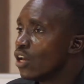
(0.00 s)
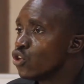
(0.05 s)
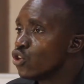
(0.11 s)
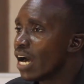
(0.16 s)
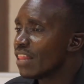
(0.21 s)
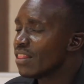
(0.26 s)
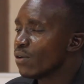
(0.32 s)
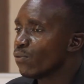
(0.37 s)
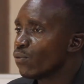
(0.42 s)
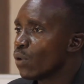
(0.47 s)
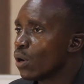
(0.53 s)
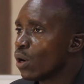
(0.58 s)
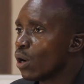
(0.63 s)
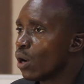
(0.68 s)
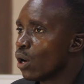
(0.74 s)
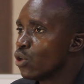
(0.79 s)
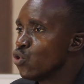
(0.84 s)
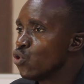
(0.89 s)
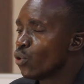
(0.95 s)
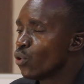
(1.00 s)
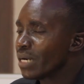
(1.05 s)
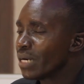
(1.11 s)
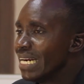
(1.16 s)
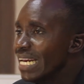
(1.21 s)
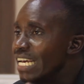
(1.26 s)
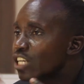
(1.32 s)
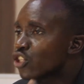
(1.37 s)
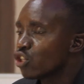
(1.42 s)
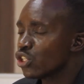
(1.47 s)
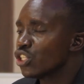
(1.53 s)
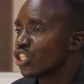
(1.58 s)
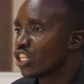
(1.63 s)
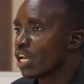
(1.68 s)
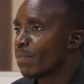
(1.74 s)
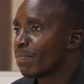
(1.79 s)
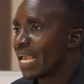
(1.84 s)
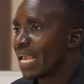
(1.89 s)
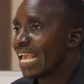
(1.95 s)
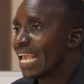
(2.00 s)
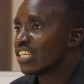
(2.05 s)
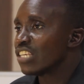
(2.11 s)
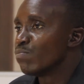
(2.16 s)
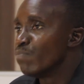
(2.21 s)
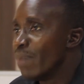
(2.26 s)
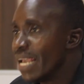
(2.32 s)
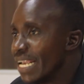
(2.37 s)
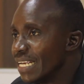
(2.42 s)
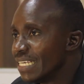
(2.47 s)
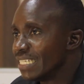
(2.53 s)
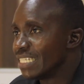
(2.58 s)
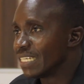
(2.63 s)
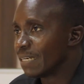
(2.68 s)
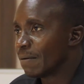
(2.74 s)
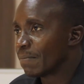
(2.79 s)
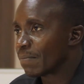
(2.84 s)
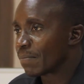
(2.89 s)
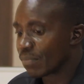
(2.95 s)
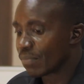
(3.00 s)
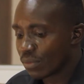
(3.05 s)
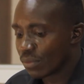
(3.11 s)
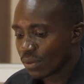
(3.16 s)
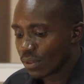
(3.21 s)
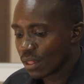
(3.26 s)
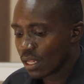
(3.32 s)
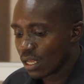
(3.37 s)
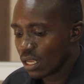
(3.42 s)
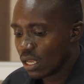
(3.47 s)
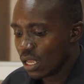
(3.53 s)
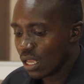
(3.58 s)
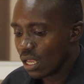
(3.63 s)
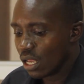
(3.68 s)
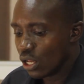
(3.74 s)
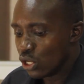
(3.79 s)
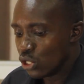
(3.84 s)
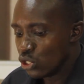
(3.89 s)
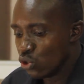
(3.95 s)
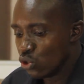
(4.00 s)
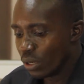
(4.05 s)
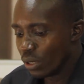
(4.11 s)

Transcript: And your relationship is made. Your